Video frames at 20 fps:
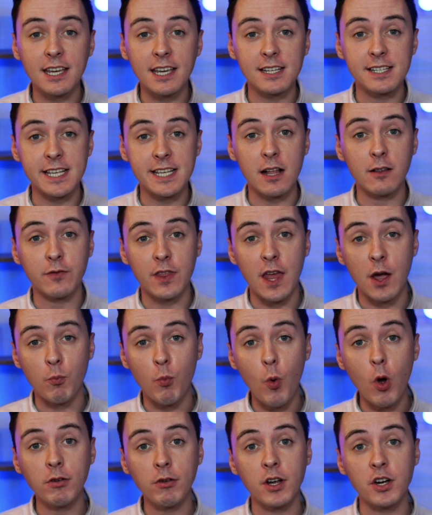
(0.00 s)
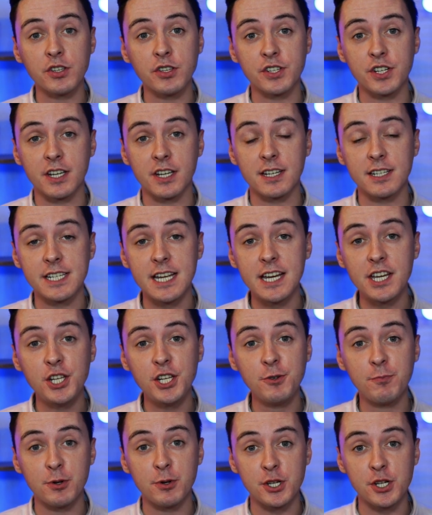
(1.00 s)
yourself that want us to
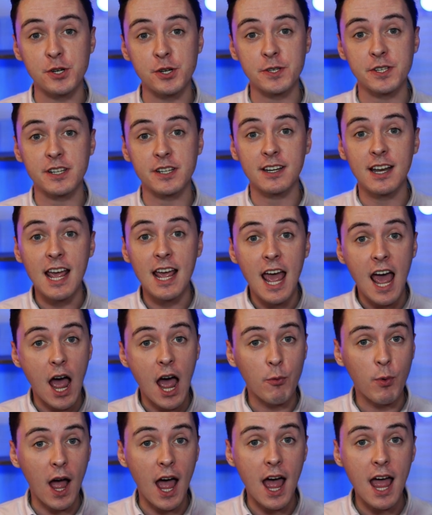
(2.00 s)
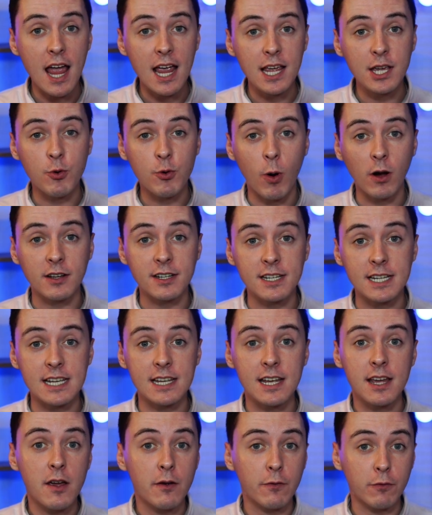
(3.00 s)
continue producing our high quality,
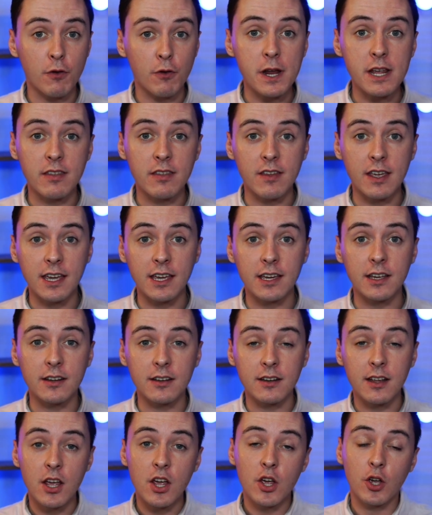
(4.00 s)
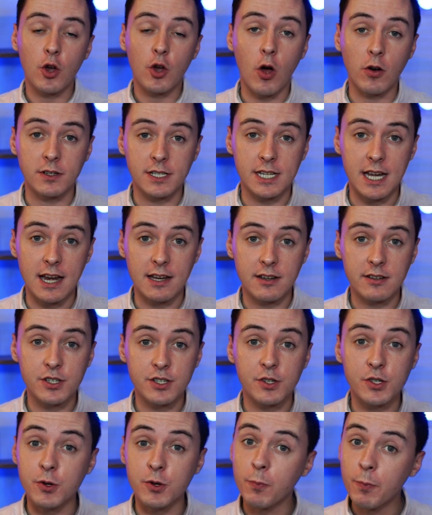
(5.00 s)
free thinking content.
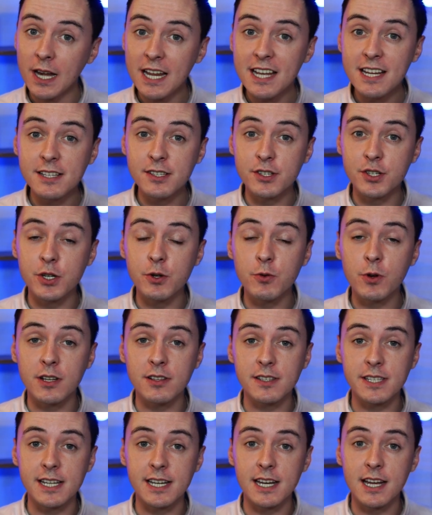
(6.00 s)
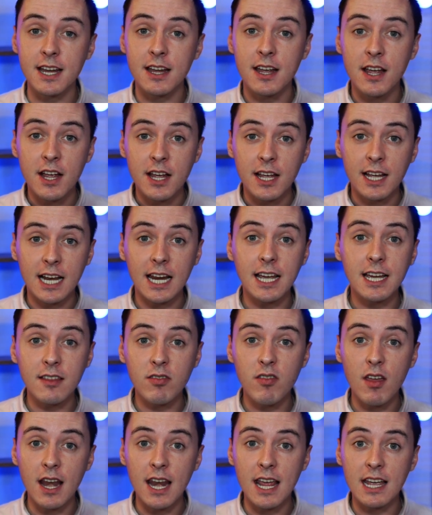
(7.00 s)
So please do consider clicking
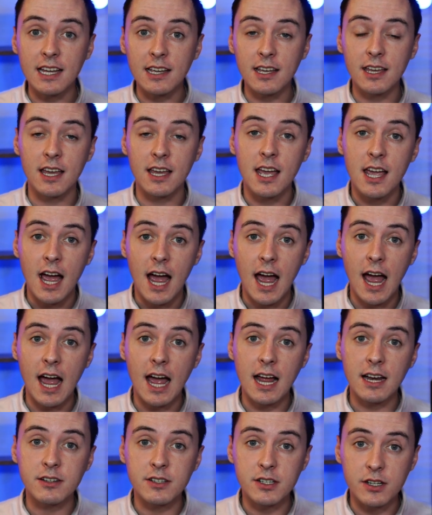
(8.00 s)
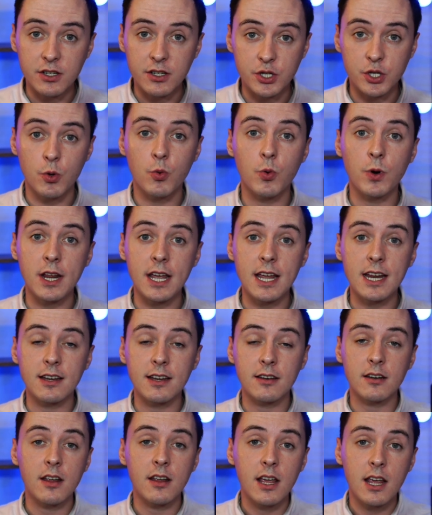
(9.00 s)
the link and
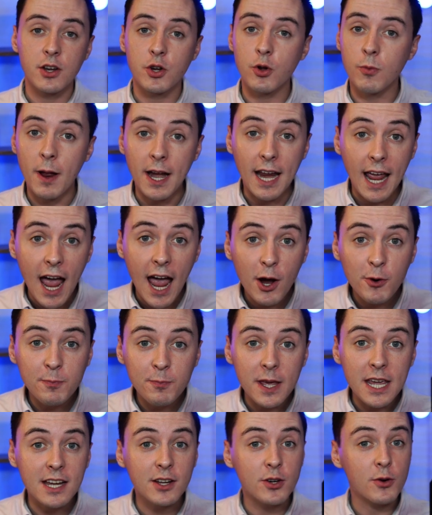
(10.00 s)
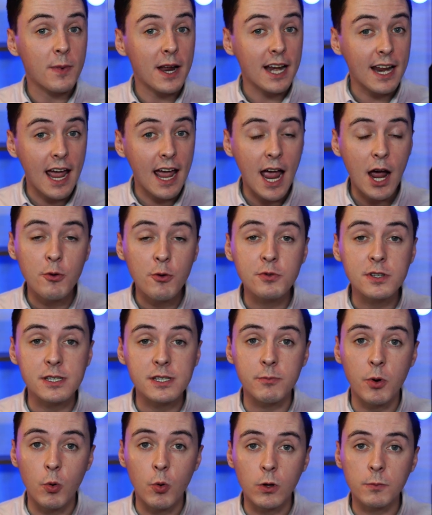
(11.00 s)
donating, no matter how big, no matter how
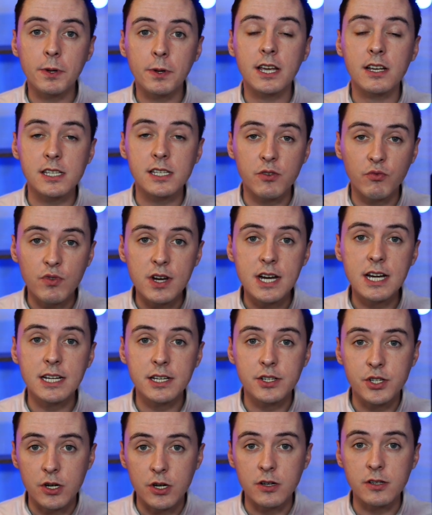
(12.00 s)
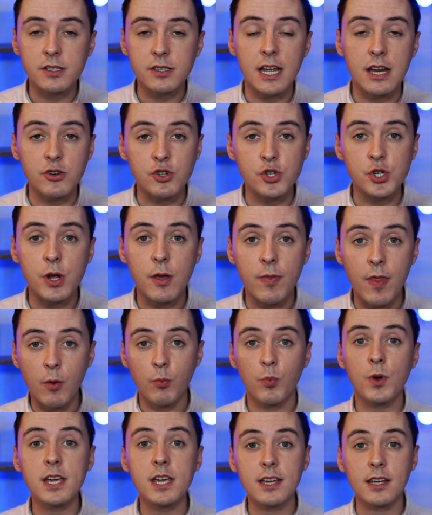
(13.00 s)
small, because it really does ensure that
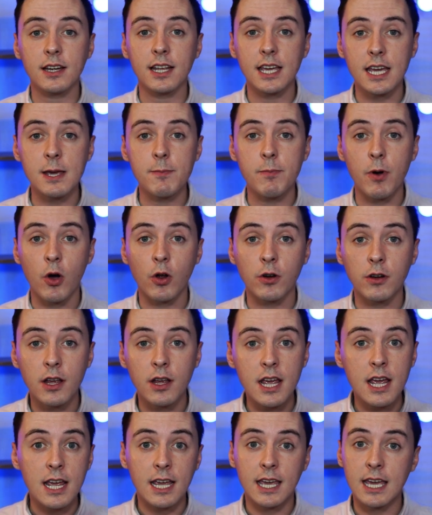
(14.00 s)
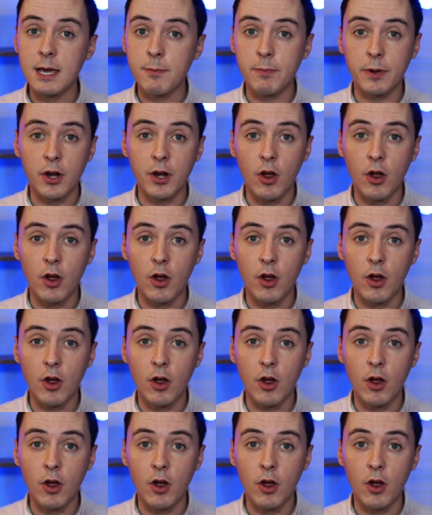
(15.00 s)
we can keep on keeping